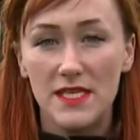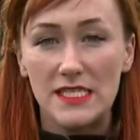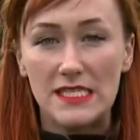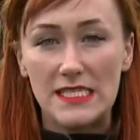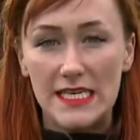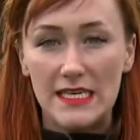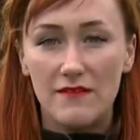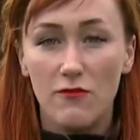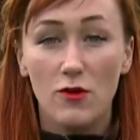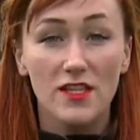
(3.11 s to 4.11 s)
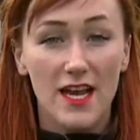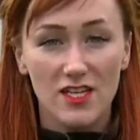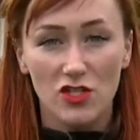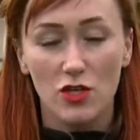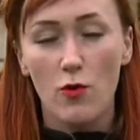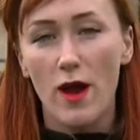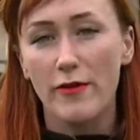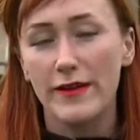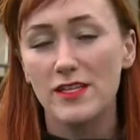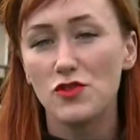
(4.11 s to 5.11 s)
BC, for the National
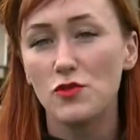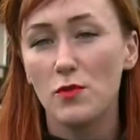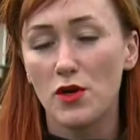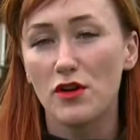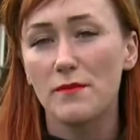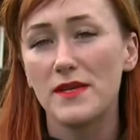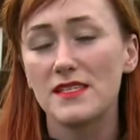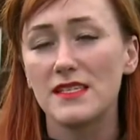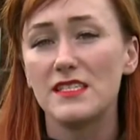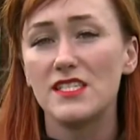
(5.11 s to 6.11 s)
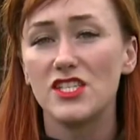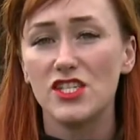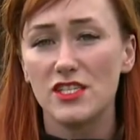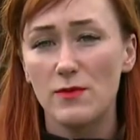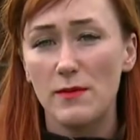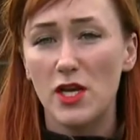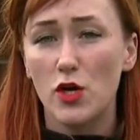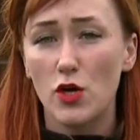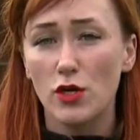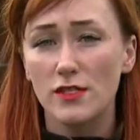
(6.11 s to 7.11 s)
Inquiry into Murdered and Missing Indigenous Women and
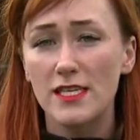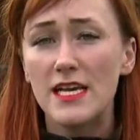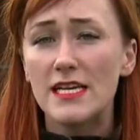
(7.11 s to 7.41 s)
Girls,